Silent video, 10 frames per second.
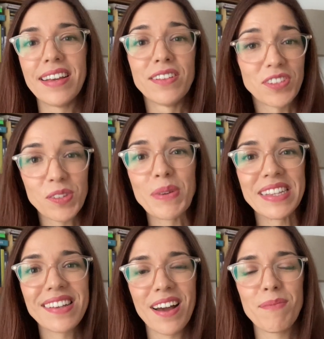It just
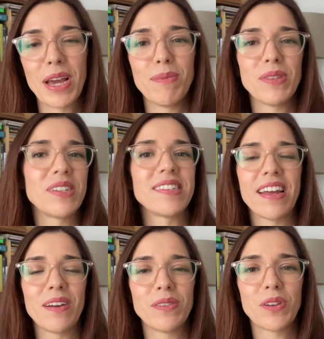means that I'm able to
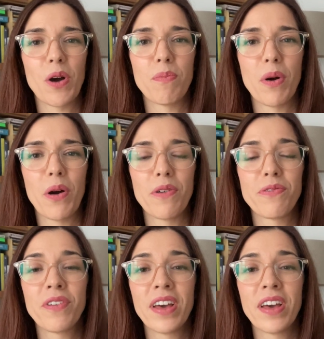stay on top of